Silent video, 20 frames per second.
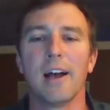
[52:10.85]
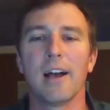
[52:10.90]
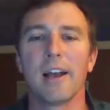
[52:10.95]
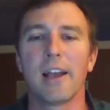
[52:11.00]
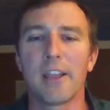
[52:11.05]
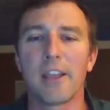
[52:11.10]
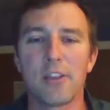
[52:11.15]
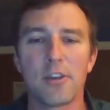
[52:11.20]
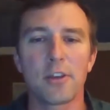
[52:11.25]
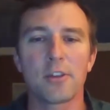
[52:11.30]

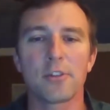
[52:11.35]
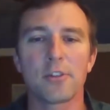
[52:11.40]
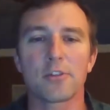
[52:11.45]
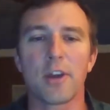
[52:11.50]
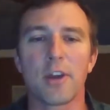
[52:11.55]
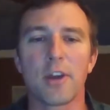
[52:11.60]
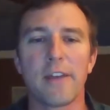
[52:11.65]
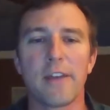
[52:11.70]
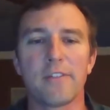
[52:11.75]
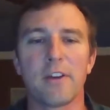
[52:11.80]
And you
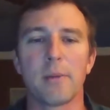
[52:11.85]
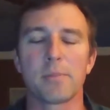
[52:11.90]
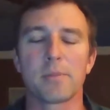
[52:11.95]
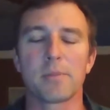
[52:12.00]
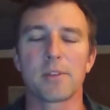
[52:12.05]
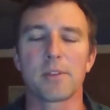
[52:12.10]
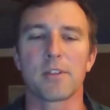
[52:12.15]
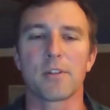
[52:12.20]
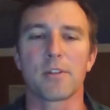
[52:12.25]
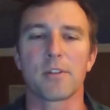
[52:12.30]
can drive
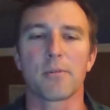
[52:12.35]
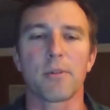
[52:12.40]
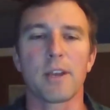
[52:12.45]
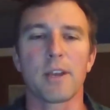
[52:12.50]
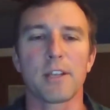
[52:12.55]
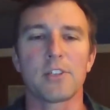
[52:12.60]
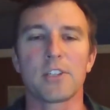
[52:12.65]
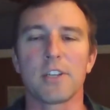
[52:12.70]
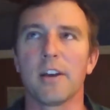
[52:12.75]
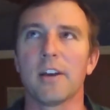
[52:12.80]
up to the
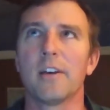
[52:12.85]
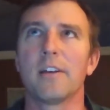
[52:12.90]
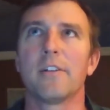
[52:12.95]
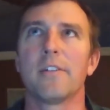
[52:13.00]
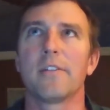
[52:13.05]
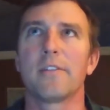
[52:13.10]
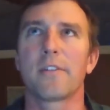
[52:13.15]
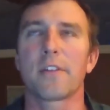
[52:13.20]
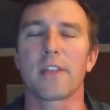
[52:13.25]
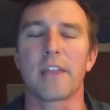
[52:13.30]
ridge
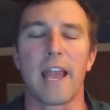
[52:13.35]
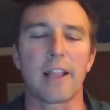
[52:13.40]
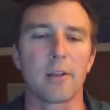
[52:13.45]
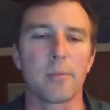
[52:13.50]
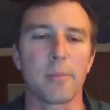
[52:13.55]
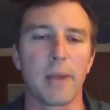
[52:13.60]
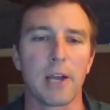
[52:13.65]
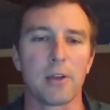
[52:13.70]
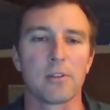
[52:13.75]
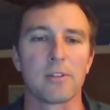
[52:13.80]
of Saddle
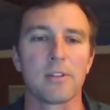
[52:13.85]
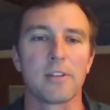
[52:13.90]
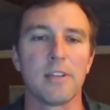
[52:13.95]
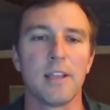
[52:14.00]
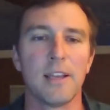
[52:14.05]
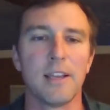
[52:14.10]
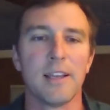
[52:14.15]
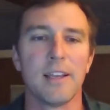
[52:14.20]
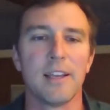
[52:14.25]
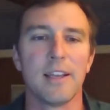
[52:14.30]
Mountain
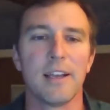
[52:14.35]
